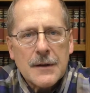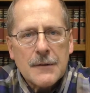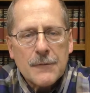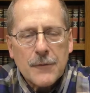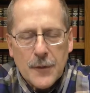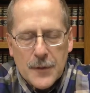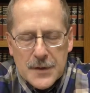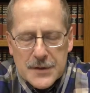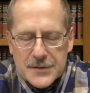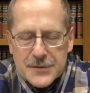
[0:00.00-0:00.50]

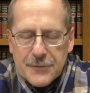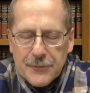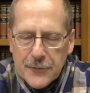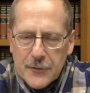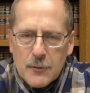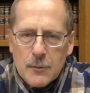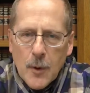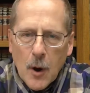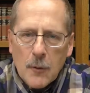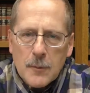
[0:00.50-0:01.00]
for these
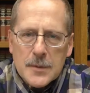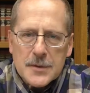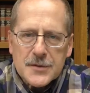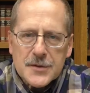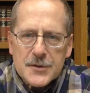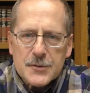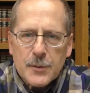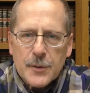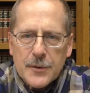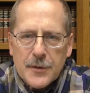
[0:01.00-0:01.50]
few
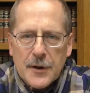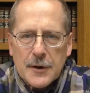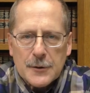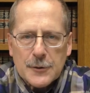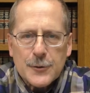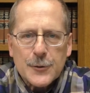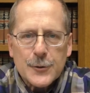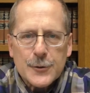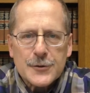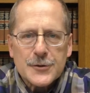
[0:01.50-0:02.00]
moments with our
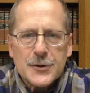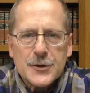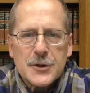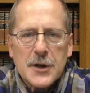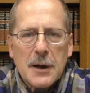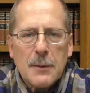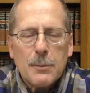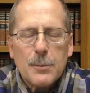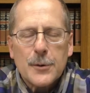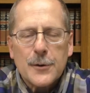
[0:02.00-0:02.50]
Good
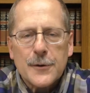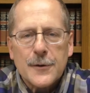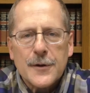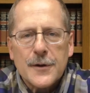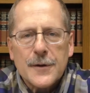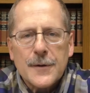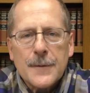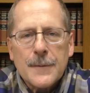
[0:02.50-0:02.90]
Shepherd.